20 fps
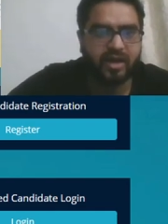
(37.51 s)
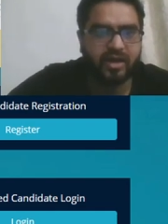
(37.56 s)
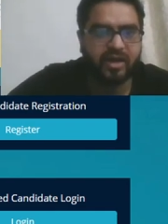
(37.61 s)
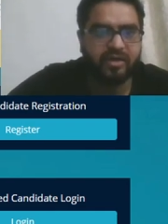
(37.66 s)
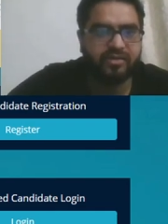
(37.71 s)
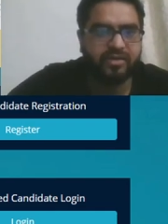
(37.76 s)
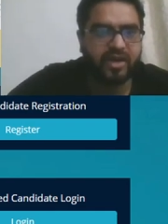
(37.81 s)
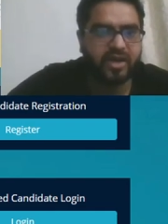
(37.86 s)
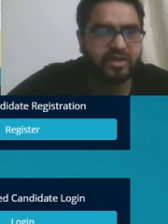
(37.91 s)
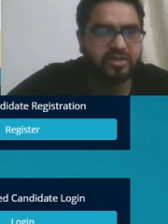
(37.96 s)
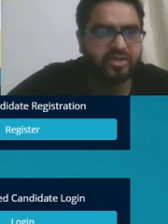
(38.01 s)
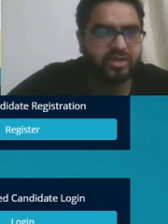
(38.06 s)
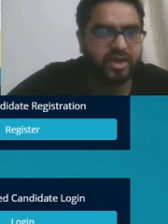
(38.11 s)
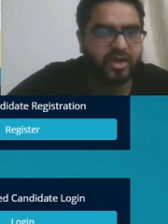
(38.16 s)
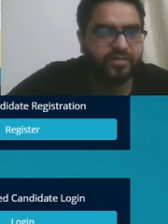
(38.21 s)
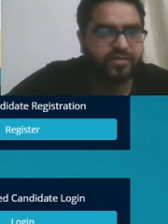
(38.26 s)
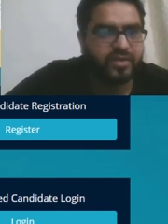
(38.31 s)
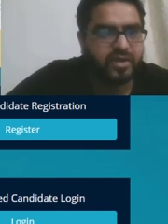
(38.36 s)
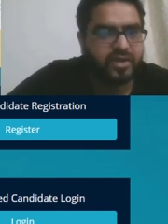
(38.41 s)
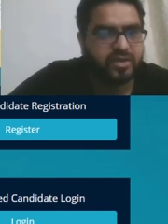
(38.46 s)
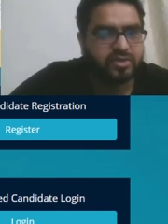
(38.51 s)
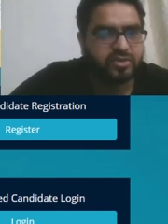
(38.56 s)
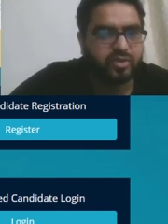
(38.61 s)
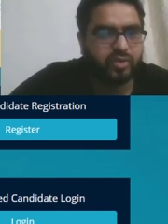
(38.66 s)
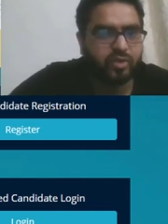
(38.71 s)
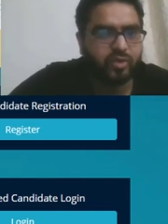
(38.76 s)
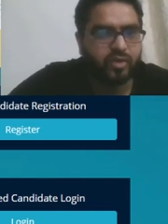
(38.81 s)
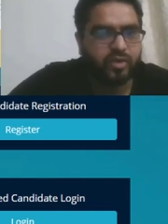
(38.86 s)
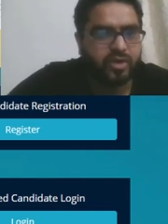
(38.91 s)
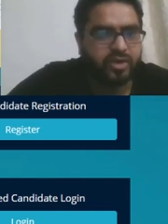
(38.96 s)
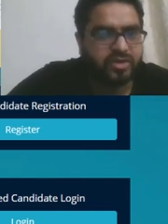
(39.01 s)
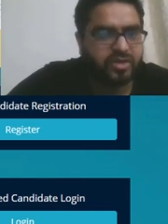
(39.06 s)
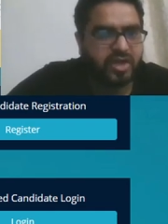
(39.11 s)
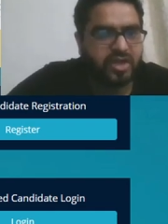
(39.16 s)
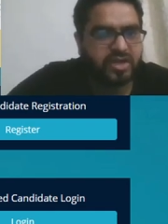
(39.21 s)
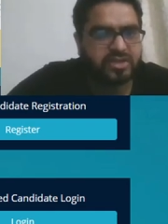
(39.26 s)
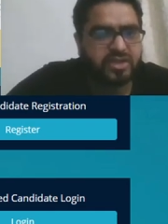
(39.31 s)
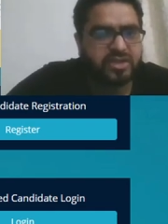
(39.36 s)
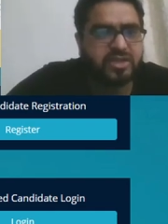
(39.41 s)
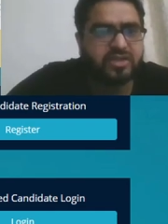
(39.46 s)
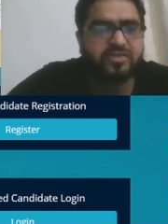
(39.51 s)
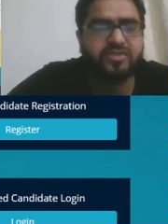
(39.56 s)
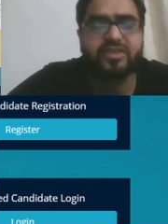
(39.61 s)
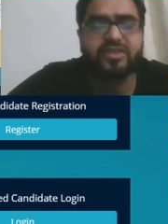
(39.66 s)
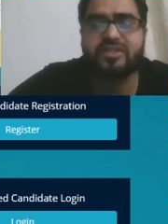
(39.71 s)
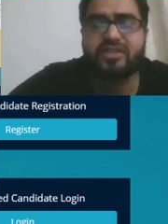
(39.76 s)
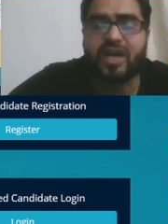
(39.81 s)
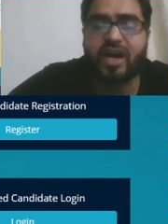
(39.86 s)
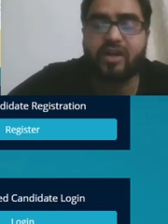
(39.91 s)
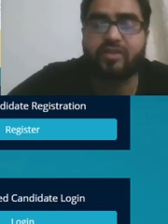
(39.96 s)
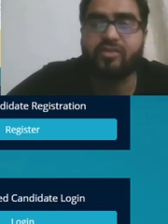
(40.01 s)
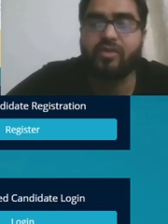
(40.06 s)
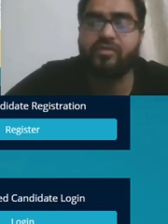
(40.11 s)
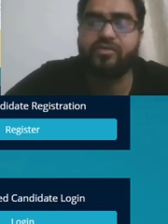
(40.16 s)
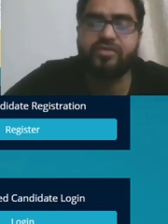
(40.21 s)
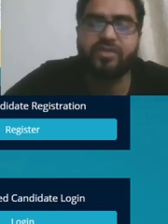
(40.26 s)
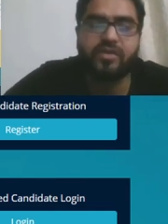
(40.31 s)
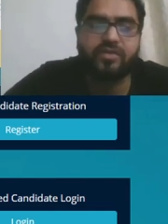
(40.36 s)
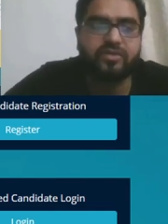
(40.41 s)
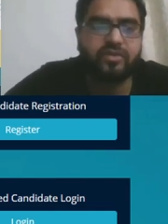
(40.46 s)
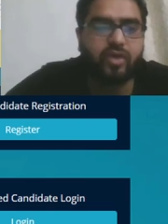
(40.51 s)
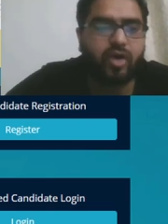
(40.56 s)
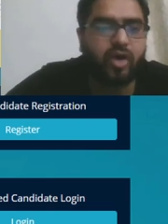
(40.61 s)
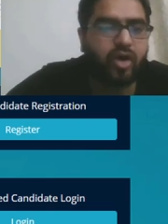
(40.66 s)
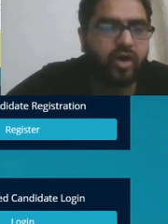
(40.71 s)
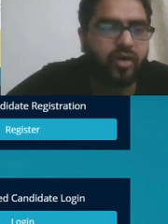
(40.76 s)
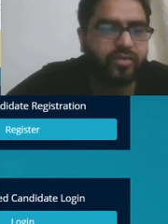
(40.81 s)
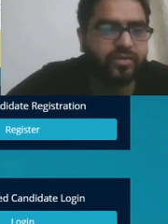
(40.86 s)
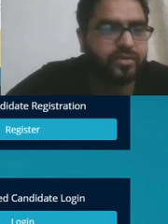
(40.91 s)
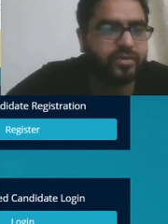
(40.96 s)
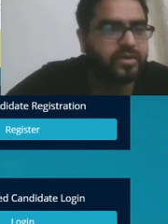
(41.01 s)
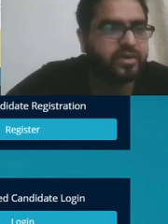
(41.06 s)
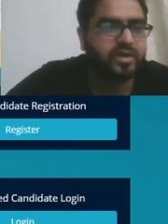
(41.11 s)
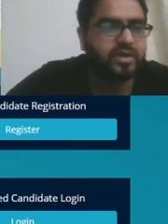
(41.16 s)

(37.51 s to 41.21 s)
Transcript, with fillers: give dates okay so registration will start from 5th of